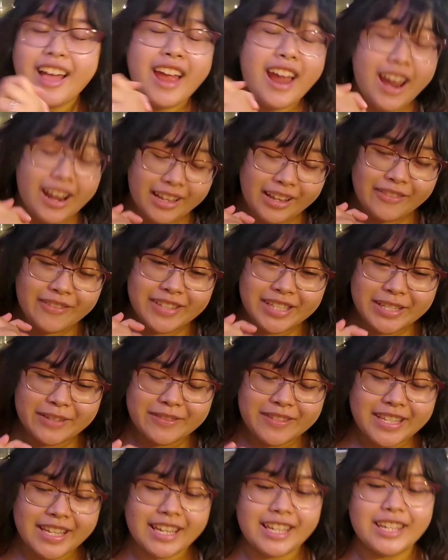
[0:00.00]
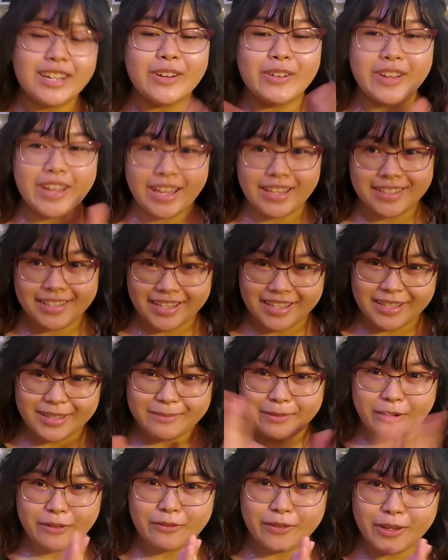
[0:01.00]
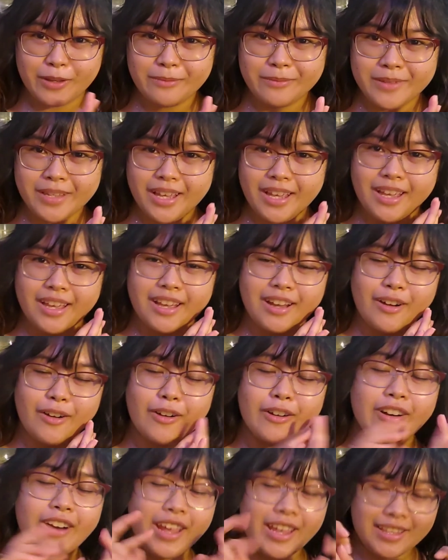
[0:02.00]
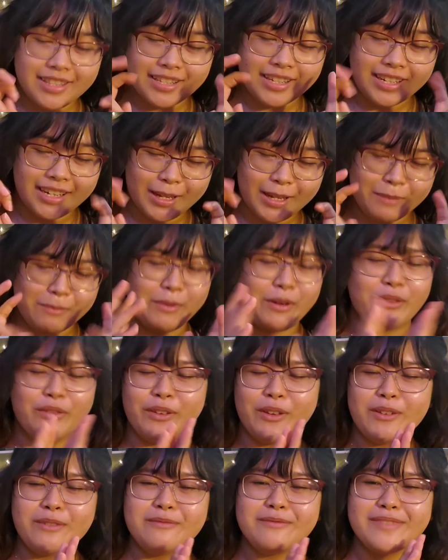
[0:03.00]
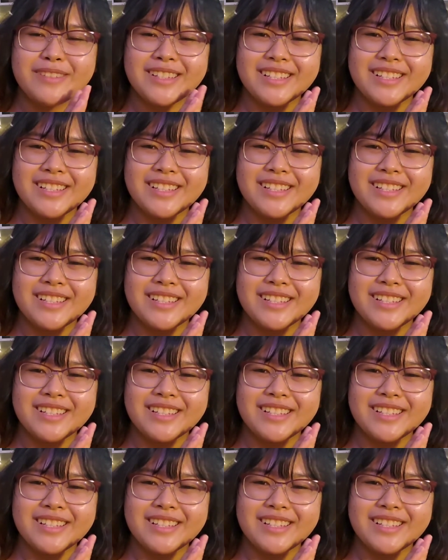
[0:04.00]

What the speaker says: 1117 or ATEEZ perfume, or ATEEZ perfume.